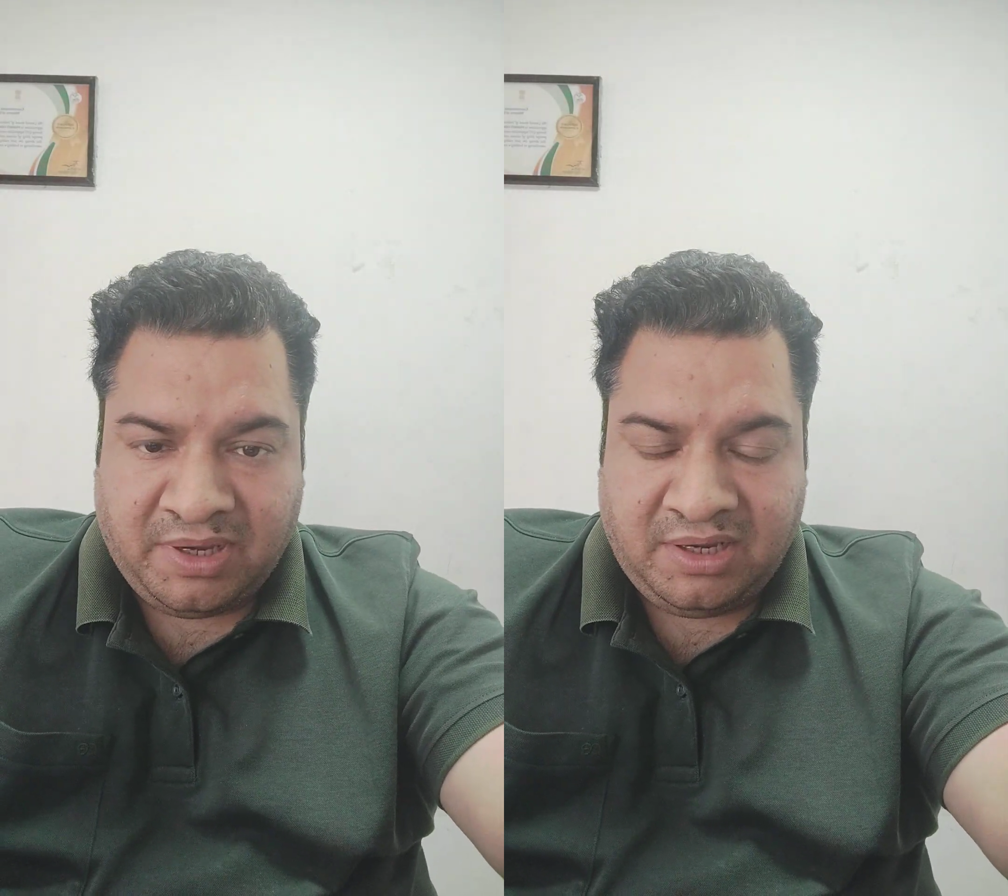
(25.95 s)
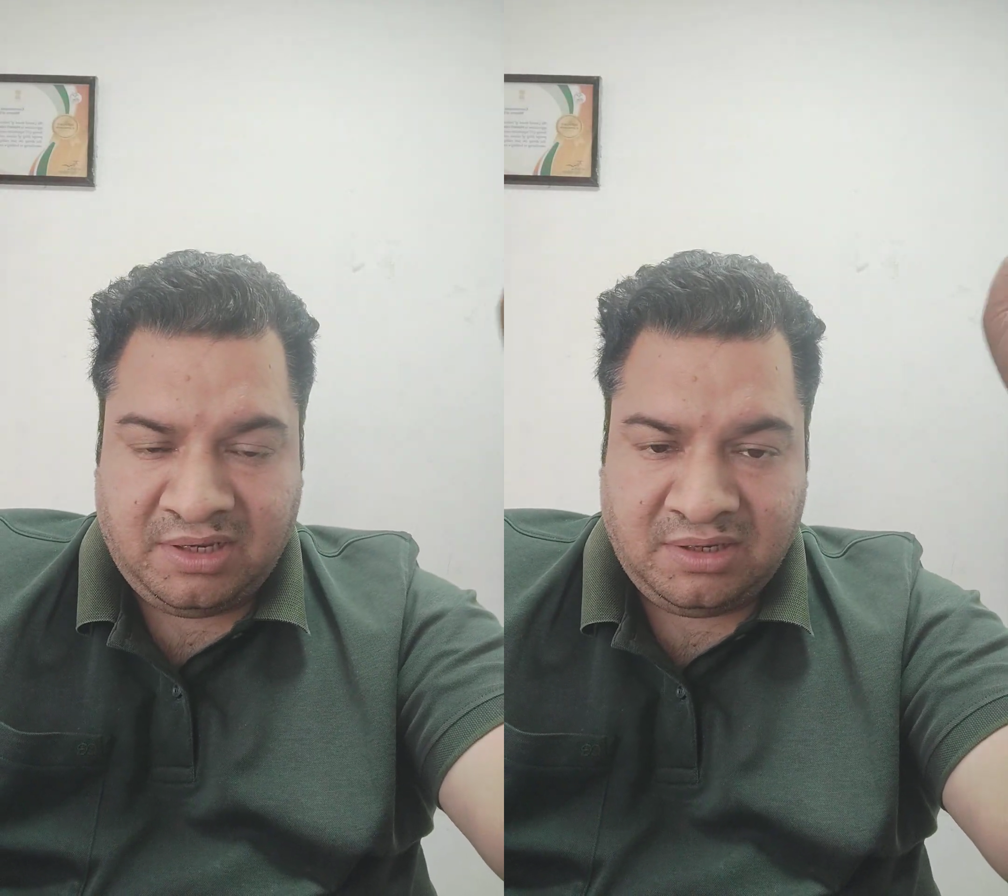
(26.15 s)

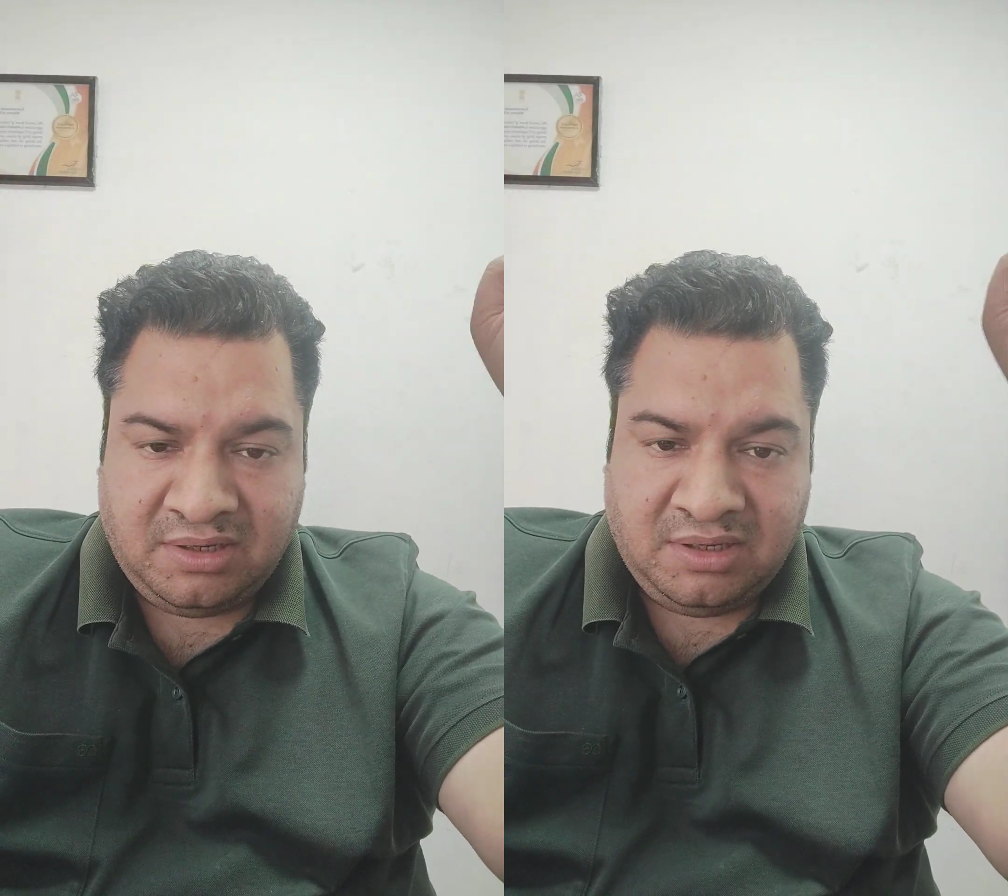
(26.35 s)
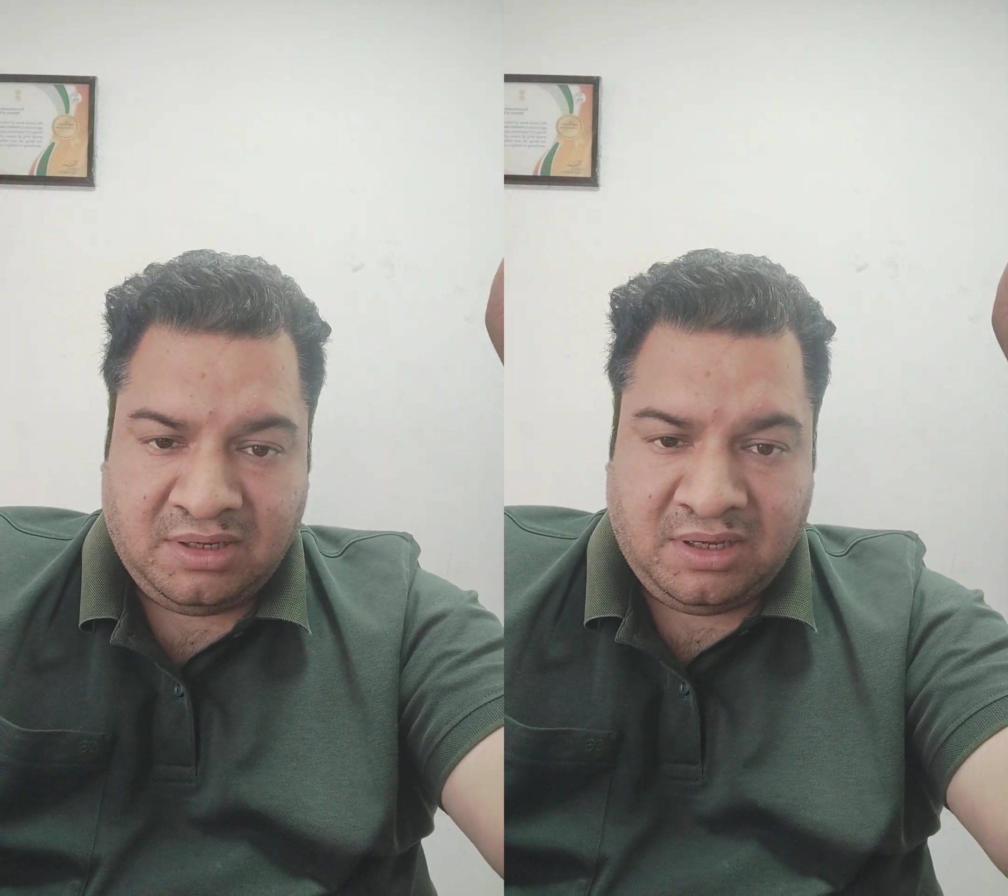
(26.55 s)
by
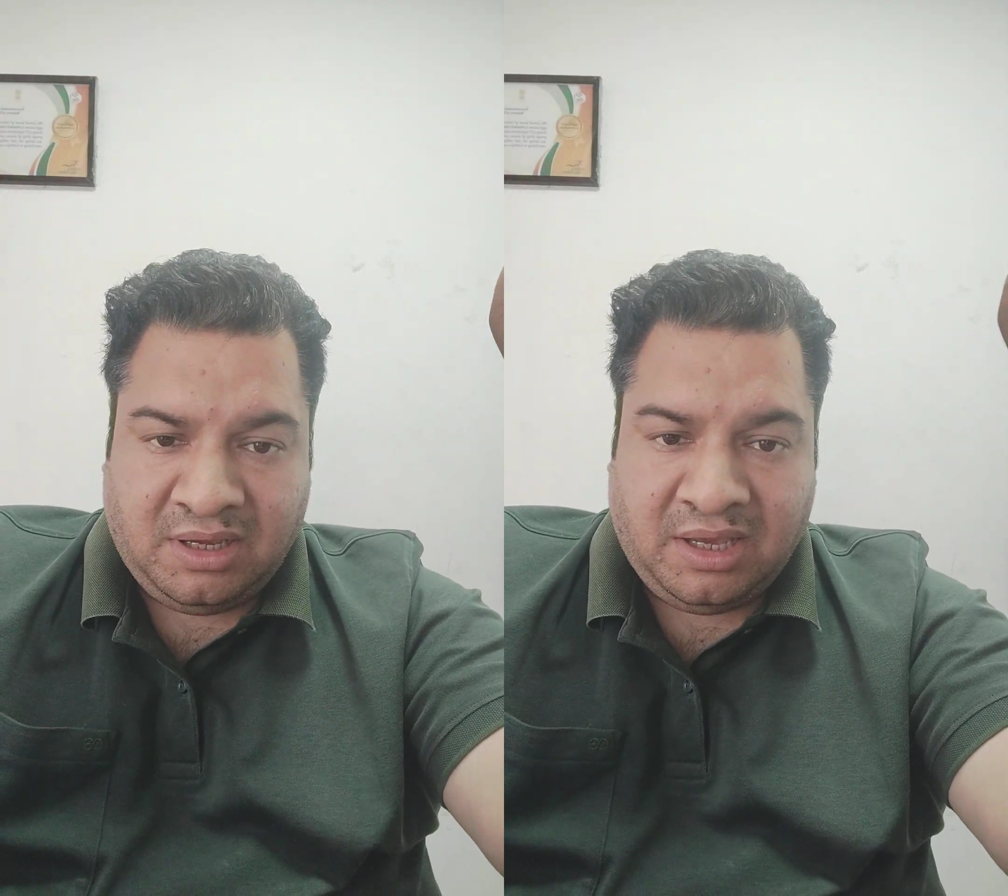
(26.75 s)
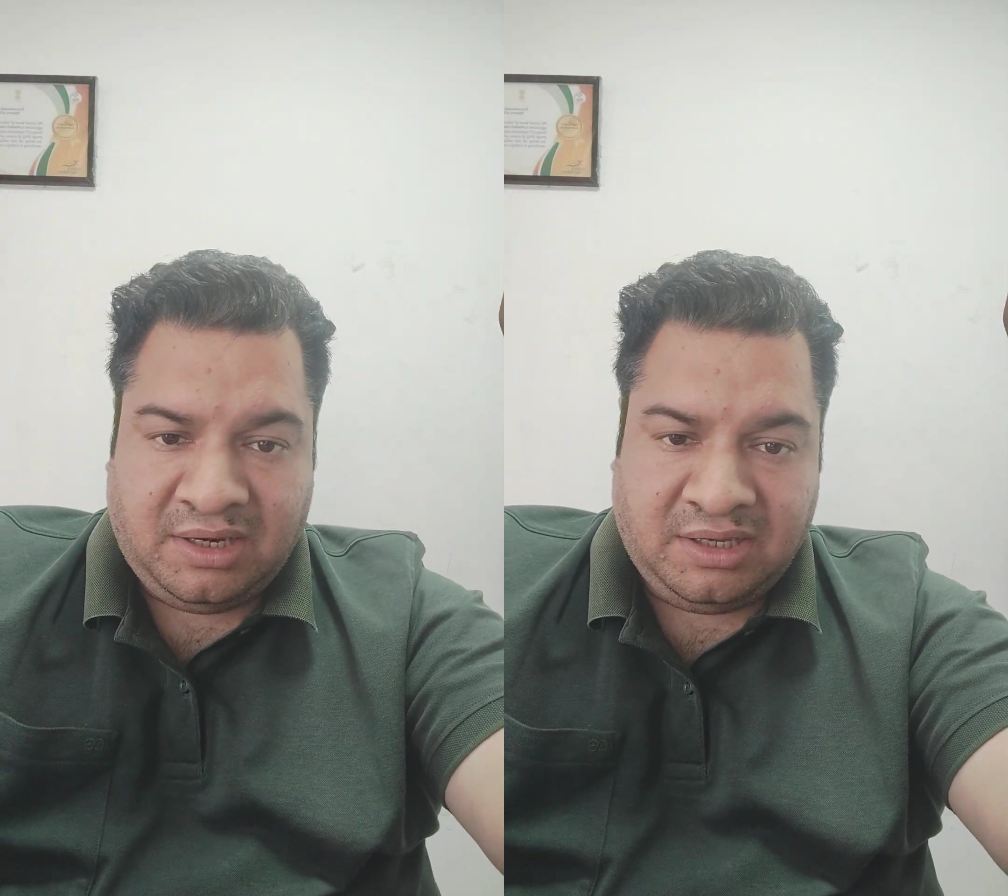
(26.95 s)

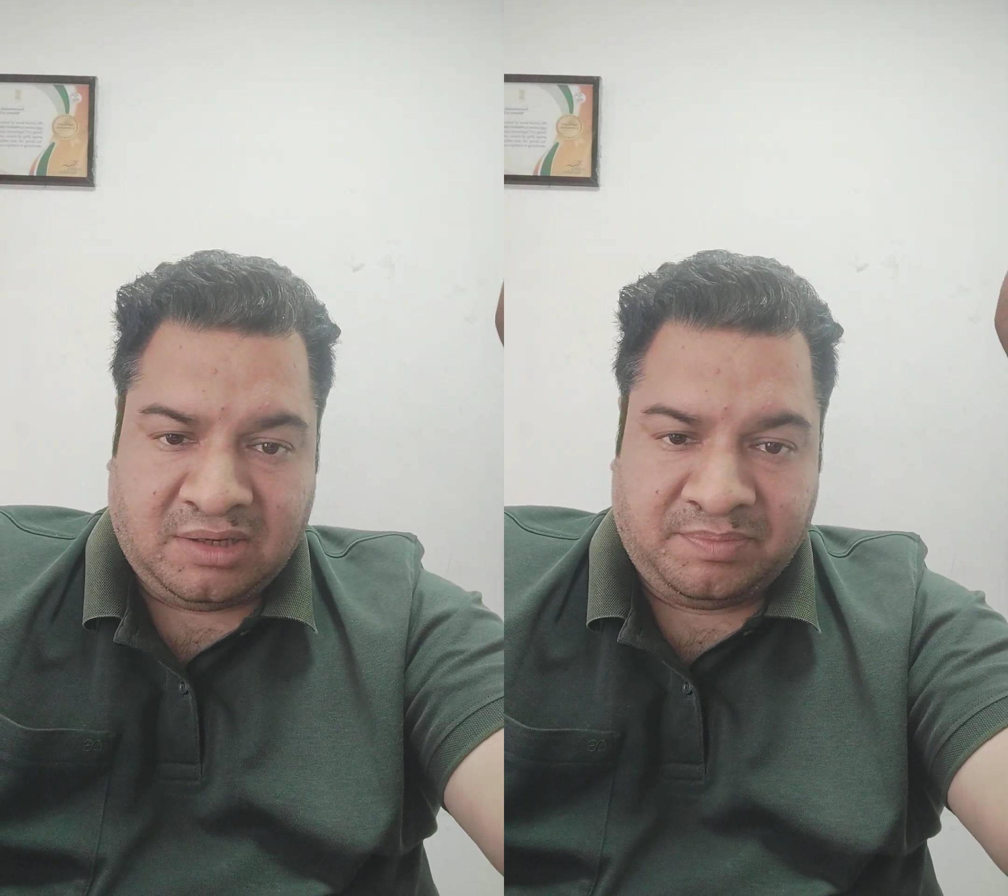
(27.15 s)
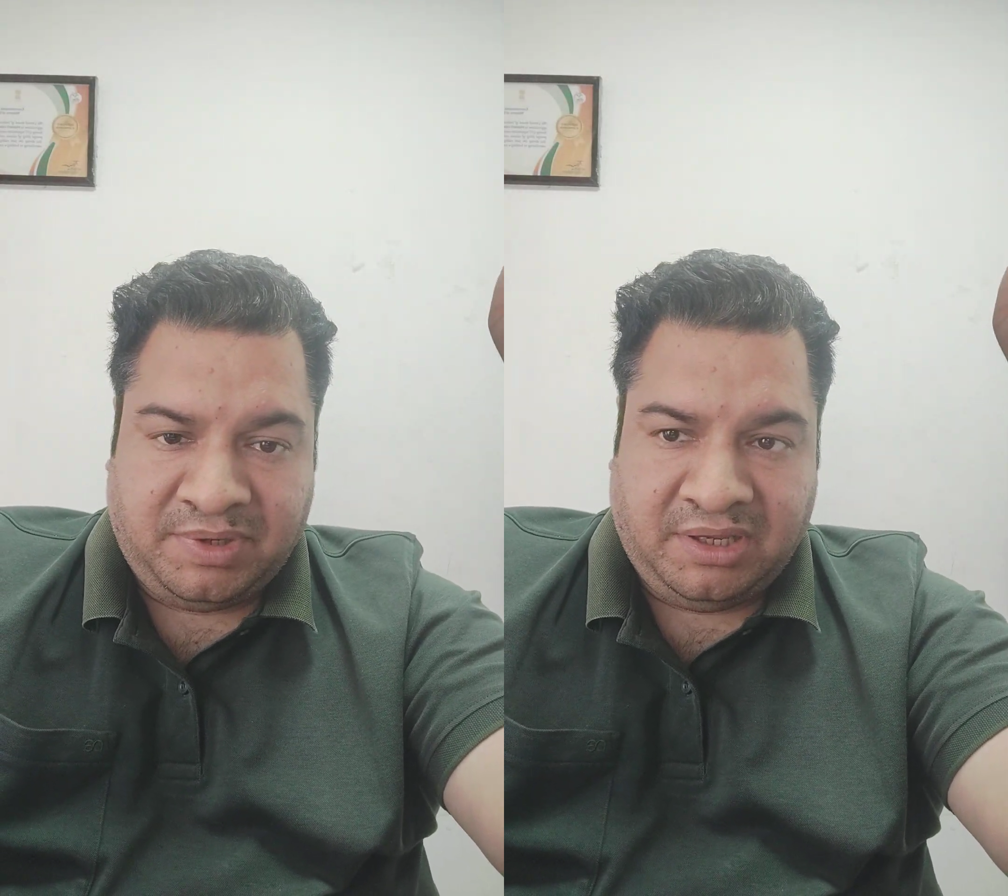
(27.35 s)
any
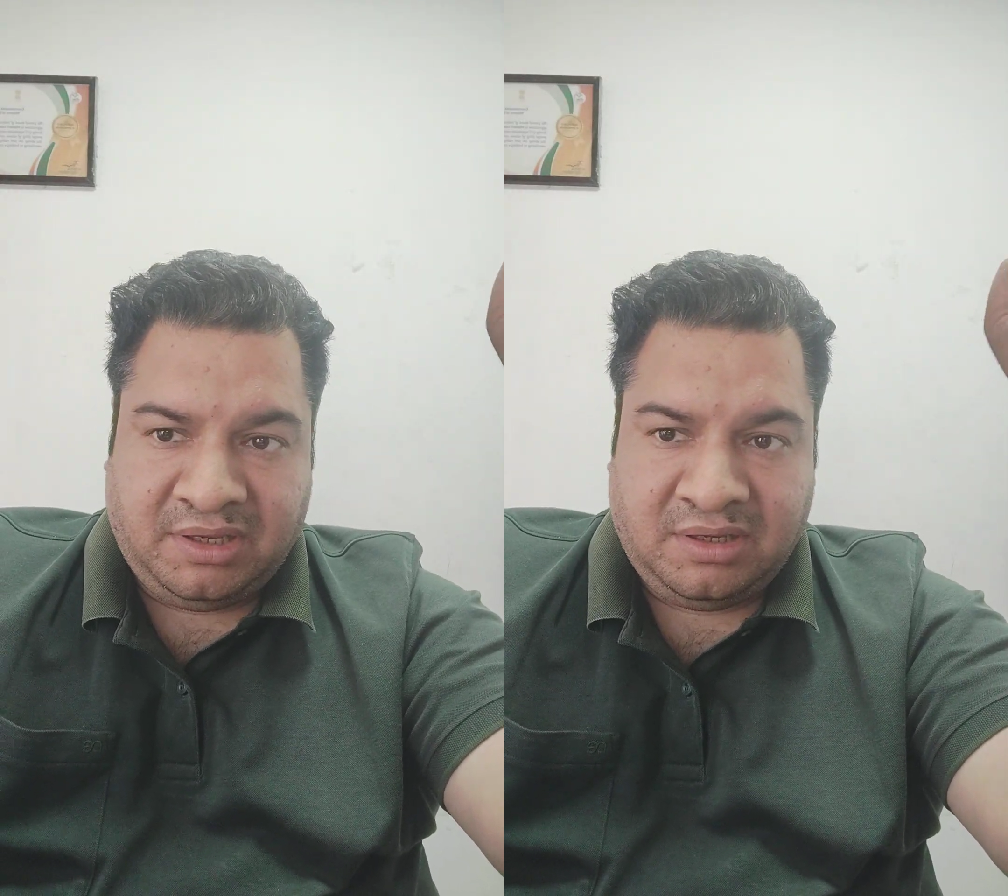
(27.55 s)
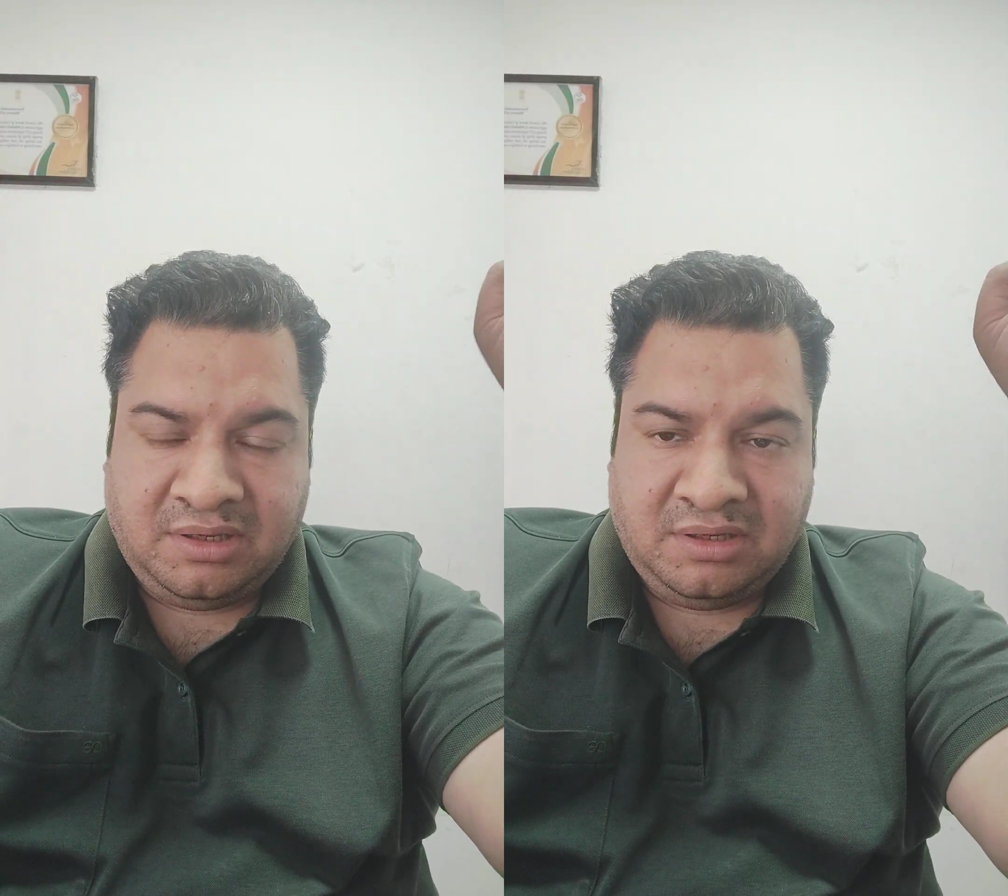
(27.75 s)
company.